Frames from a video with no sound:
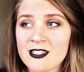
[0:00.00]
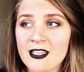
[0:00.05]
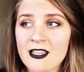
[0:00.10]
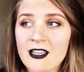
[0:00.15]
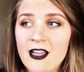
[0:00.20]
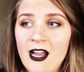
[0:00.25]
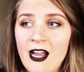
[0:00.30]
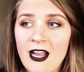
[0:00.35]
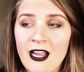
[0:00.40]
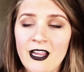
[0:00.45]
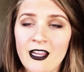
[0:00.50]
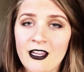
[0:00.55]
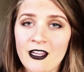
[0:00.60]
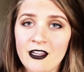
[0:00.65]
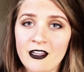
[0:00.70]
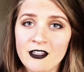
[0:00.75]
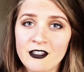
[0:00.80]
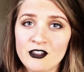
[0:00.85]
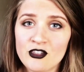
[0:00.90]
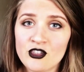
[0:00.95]
Like,
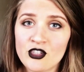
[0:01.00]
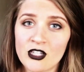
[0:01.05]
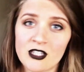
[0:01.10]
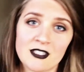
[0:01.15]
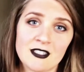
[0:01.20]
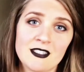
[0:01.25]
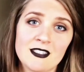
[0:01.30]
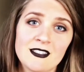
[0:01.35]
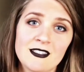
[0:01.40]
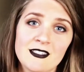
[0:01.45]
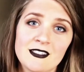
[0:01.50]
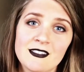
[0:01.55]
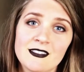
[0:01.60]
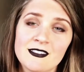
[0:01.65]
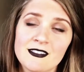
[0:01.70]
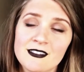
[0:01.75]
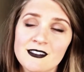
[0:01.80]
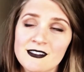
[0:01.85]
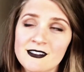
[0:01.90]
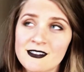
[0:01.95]
I just
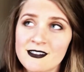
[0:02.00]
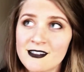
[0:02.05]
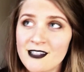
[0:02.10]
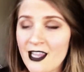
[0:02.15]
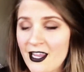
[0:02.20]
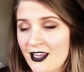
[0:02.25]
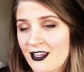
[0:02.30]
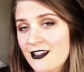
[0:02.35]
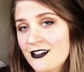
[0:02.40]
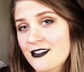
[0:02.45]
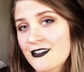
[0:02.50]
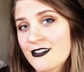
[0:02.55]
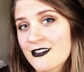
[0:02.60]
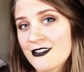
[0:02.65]
can't